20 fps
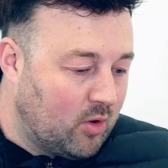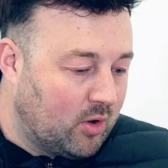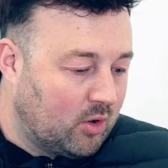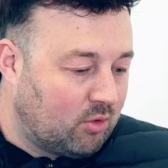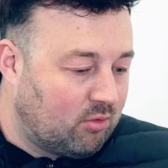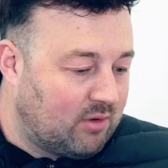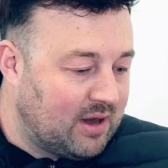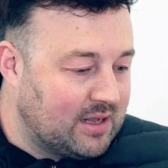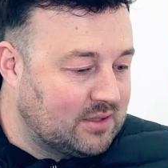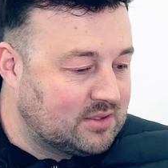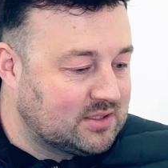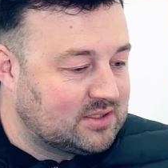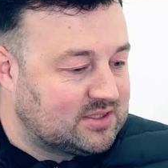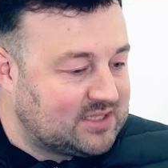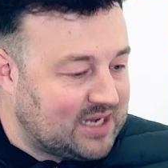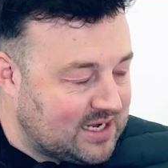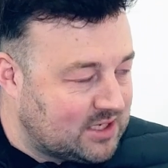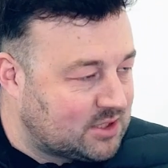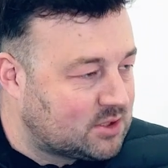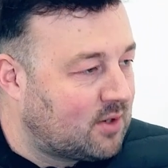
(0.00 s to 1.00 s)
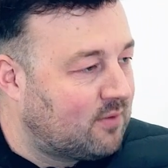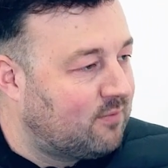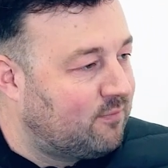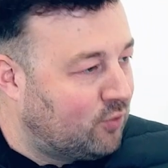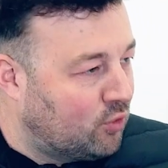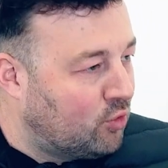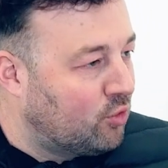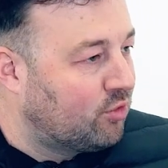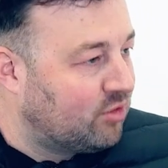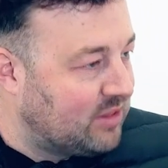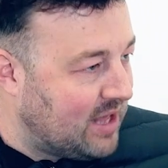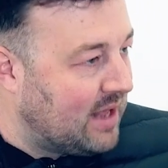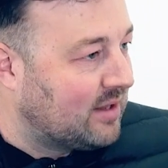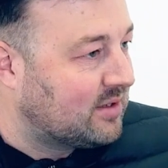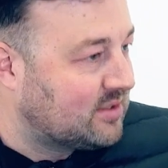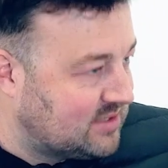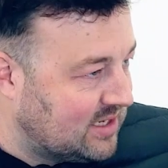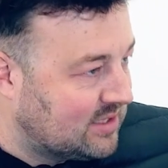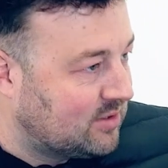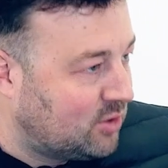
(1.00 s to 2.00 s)
and create a task for that
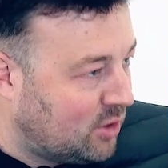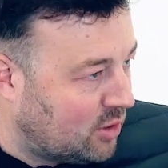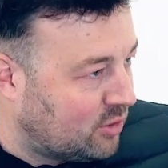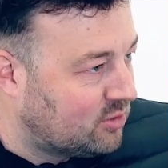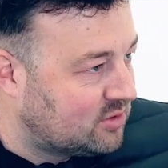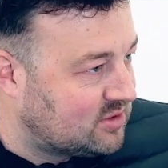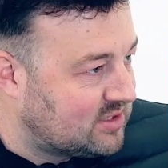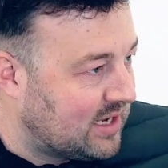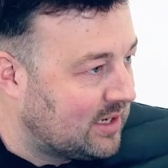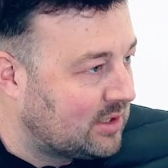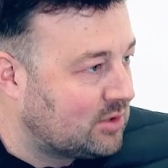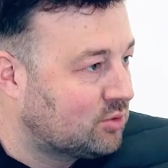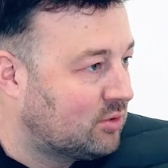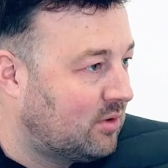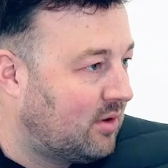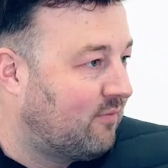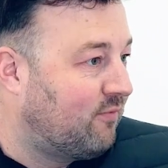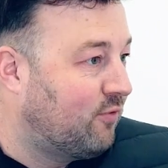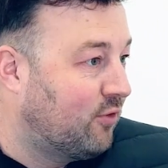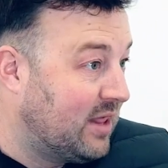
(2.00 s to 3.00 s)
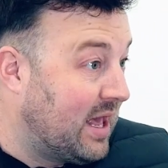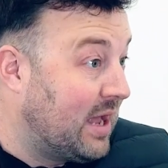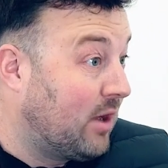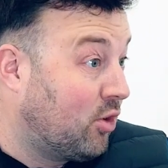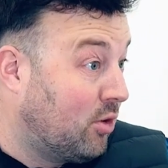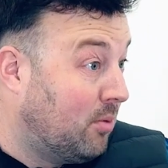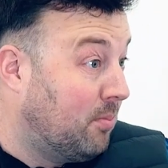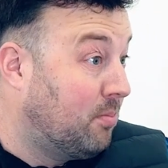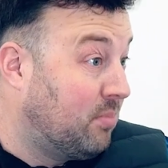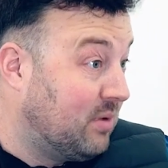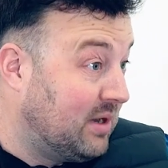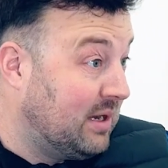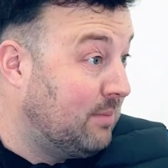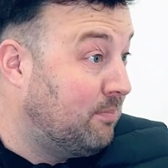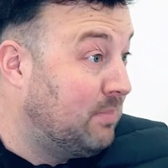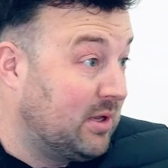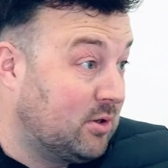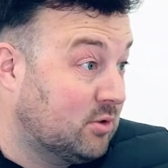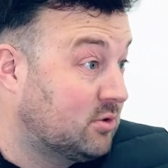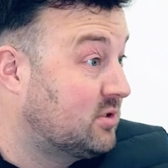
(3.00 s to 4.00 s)
said contact or for that company
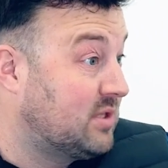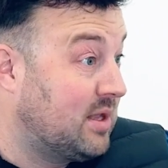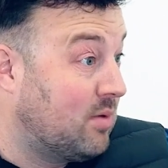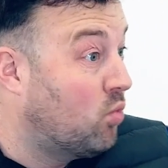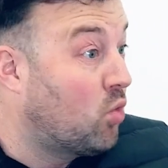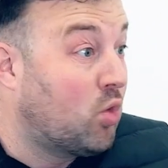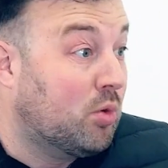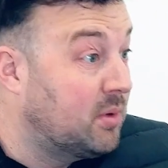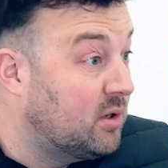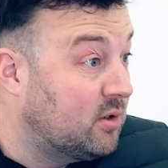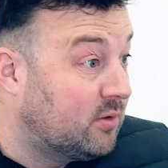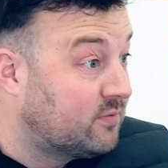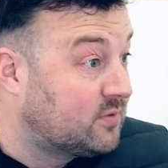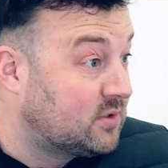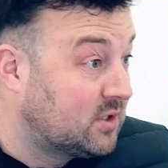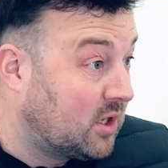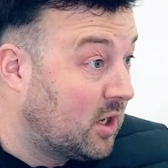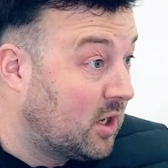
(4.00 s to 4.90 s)
because they're warm enough to